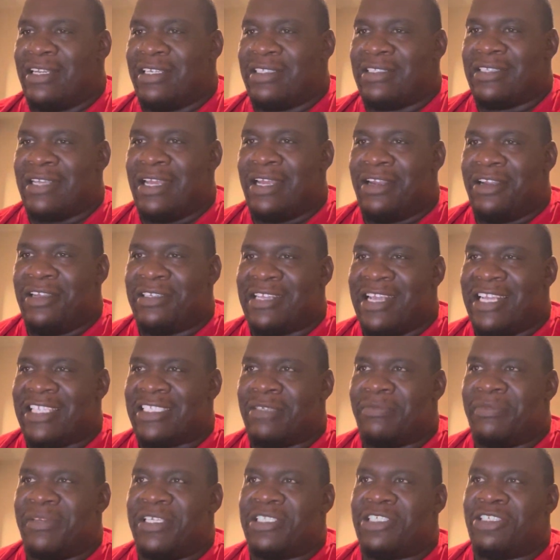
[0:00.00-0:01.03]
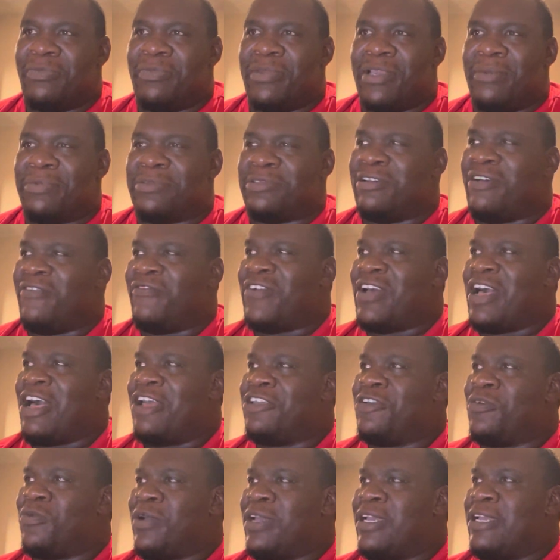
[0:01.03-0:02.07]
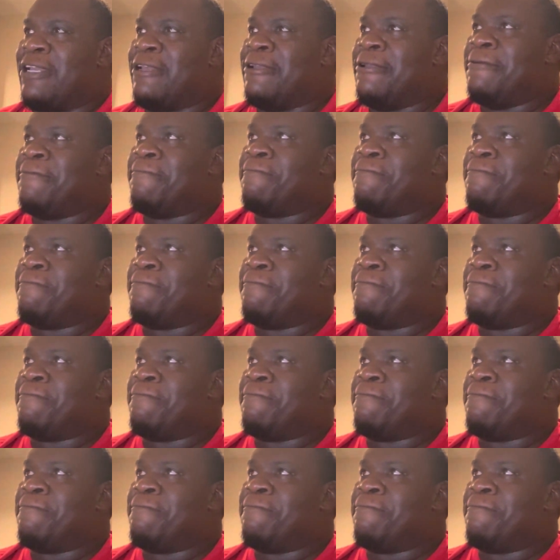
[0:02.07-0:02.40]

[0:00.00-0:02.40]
The standard is asking me to be able to evaluate